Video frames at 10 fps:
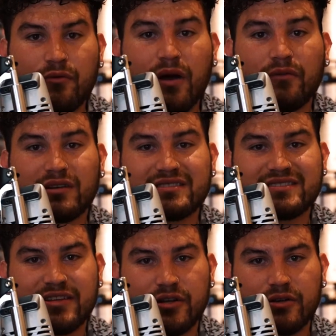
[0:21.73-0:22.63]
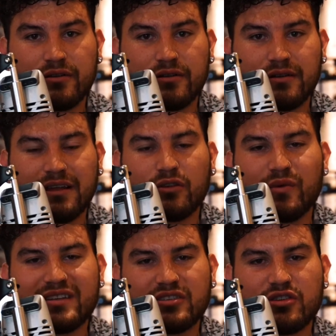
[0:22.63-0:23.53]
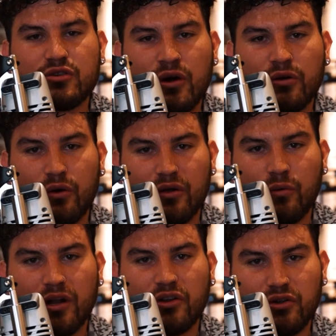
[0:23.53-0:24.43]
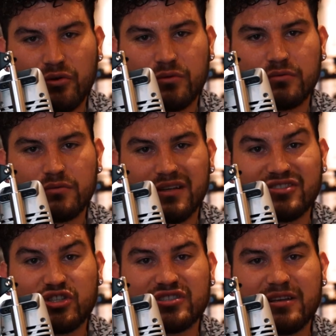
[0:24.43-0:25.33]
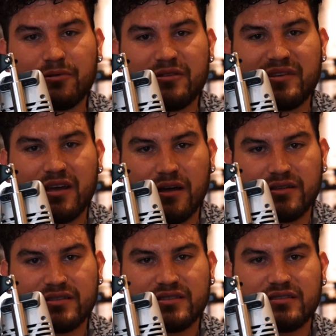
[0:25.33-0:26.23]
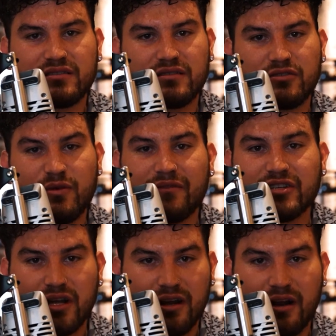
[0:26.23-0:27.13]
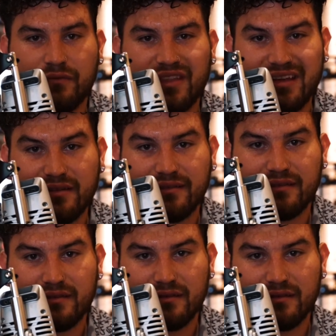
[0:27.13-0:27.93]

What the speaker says: you ever considered the reason you don't know what you want to do is simply because you haven't done enough things?